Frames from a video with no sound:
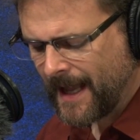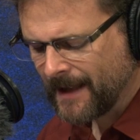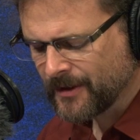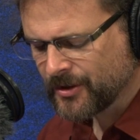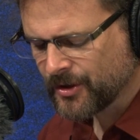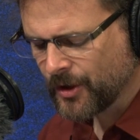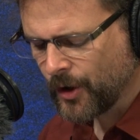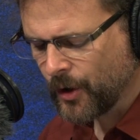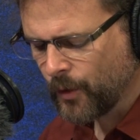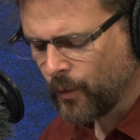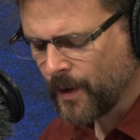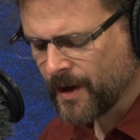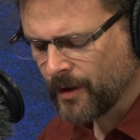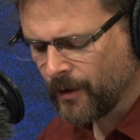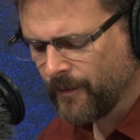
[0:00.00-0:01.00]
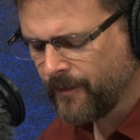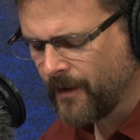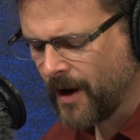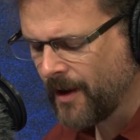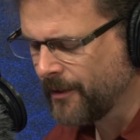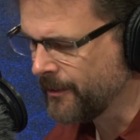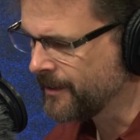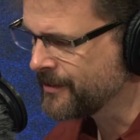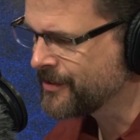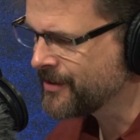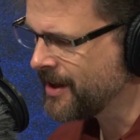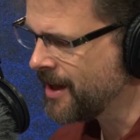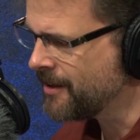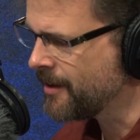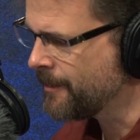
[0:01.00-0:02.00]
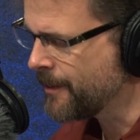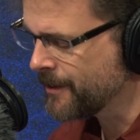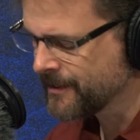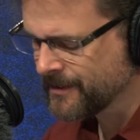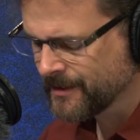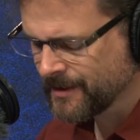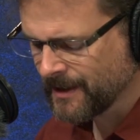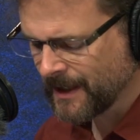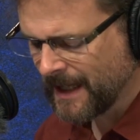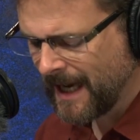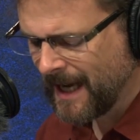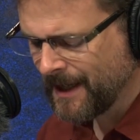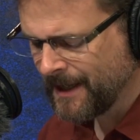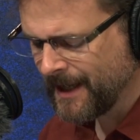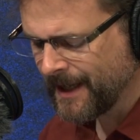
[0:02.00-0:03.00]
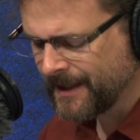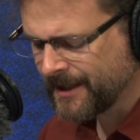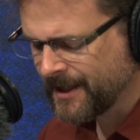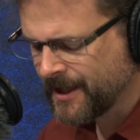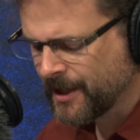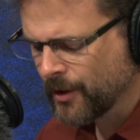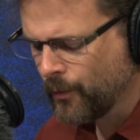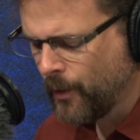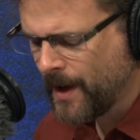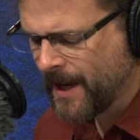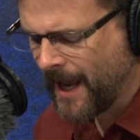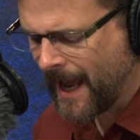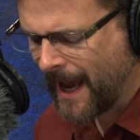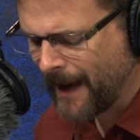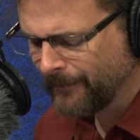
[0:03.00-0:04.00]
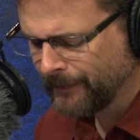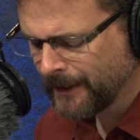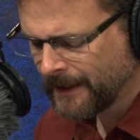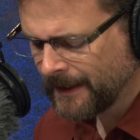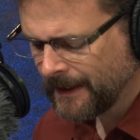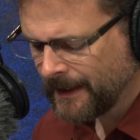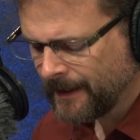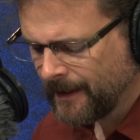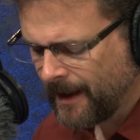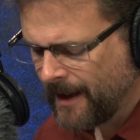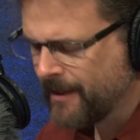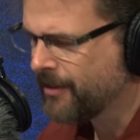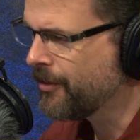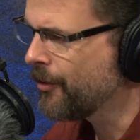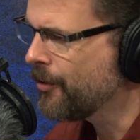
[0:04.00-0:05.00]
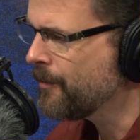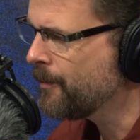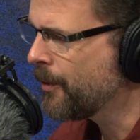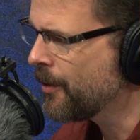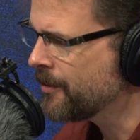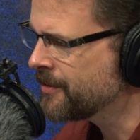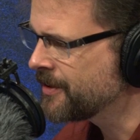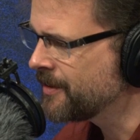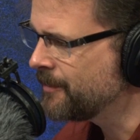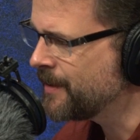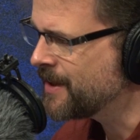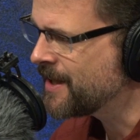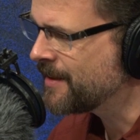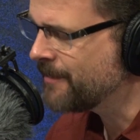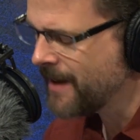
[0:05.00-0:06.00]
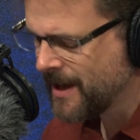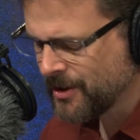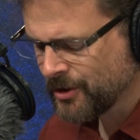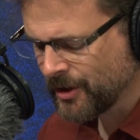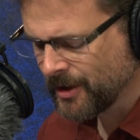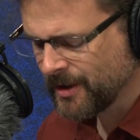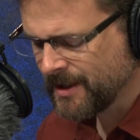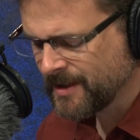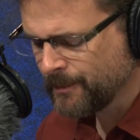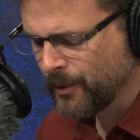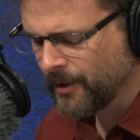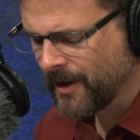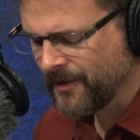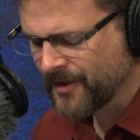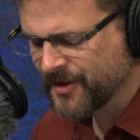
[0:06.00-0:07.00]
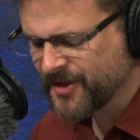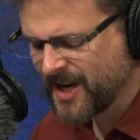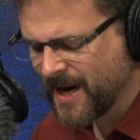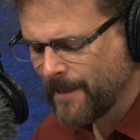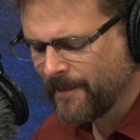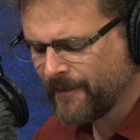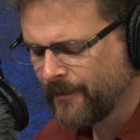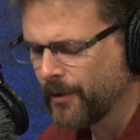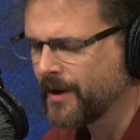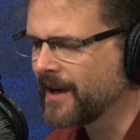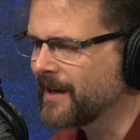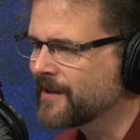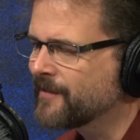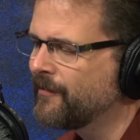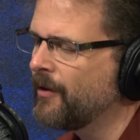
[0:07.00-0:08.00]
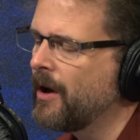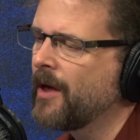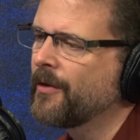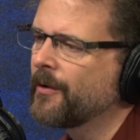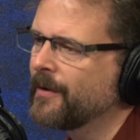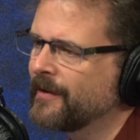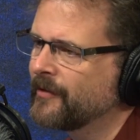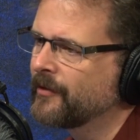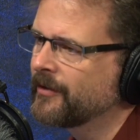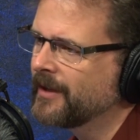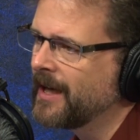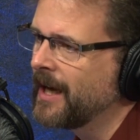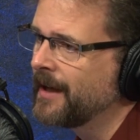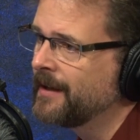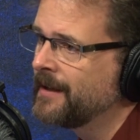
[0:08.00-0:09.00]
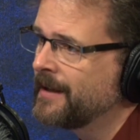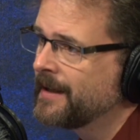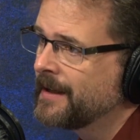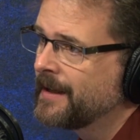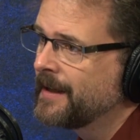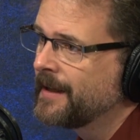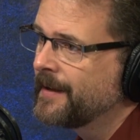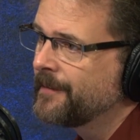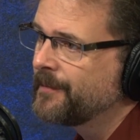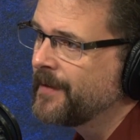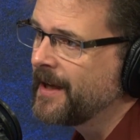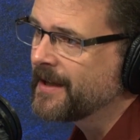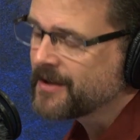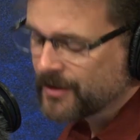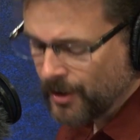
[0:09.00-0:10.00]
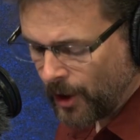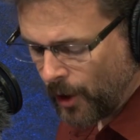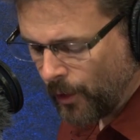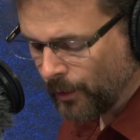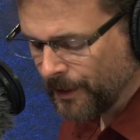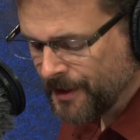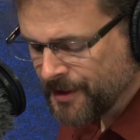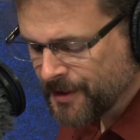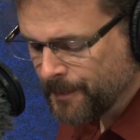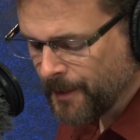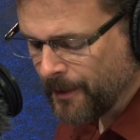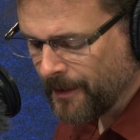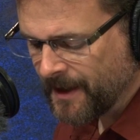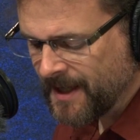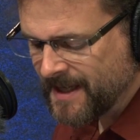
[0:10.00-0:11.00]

And so we know Father and Son are persons of the Godhead. Here we have a third person being mentioned. He's put on the same footing as Father and Son. It's the Holy Spirit.